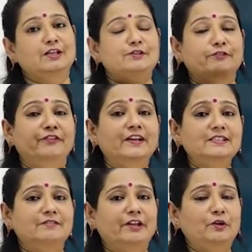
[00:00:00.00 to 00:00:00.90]
So
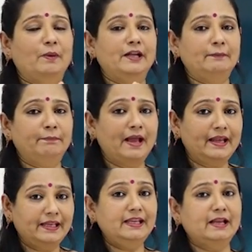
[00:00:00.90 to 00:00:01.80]
first, when you multiply
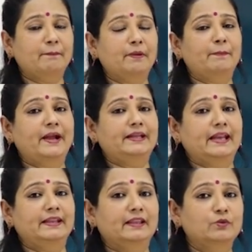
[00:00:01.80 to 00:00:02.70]
any number by
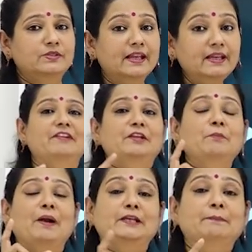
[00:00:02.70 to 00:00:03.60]
10,000, when
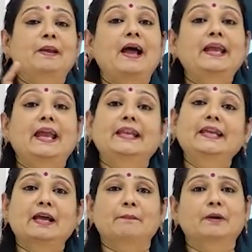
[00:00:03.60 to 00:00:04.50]
you multiply
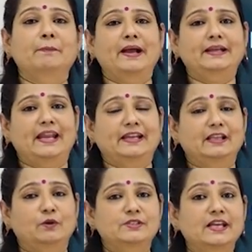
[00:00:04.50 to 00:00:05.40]
any number by
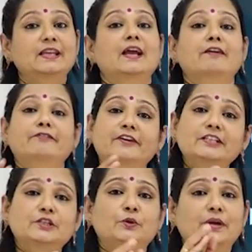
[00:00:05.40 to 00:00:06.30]
10,000,
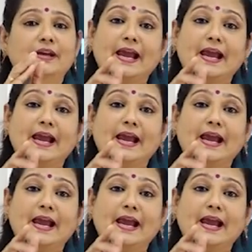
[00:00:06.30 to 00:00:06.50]
first you will